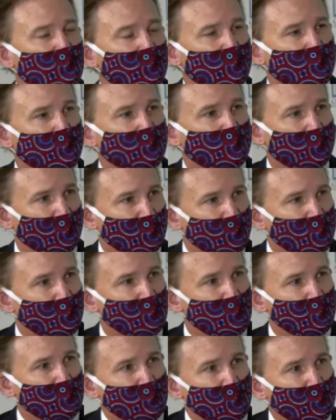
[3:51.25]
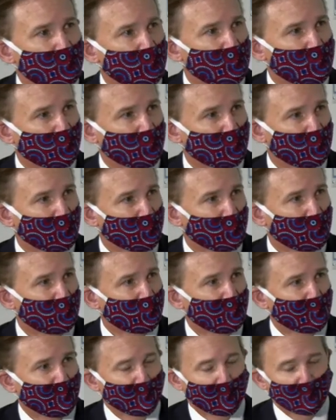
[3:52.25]
uh, processes and the rule of law.
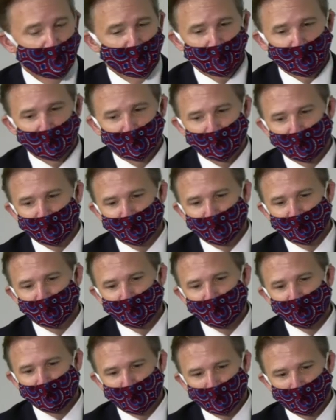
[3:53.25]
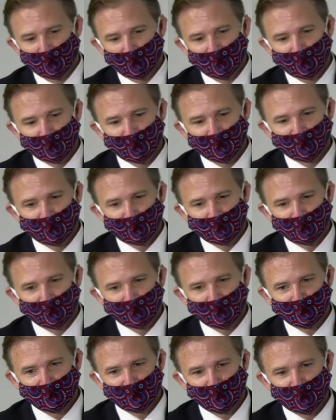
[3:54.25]
And, and certainly,
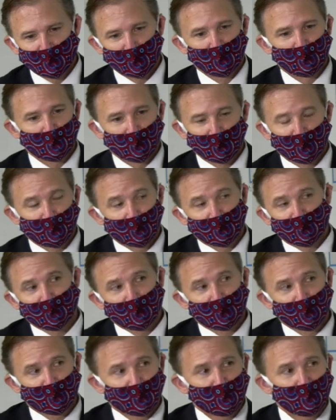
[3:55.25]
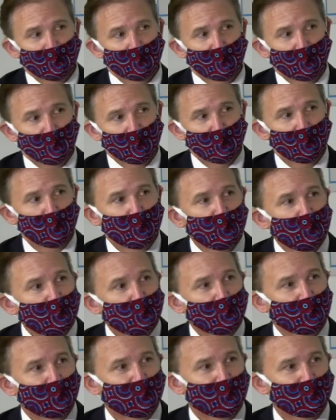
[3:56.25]
uh, certainly, I think that that's very
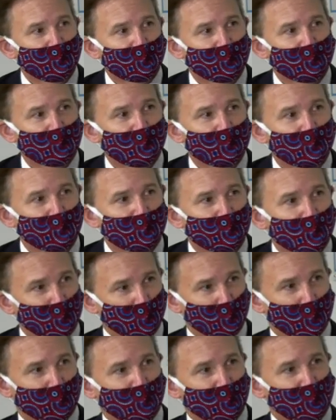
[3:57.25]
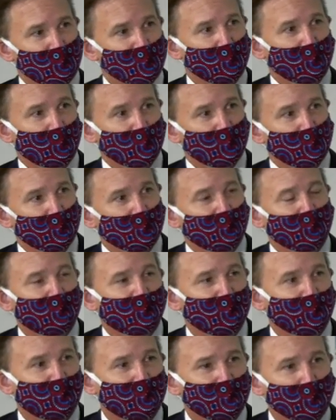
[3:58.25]
true. And uh, if there's one lesson I
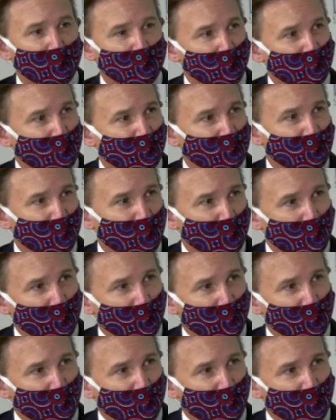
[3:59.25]
want uh, people to take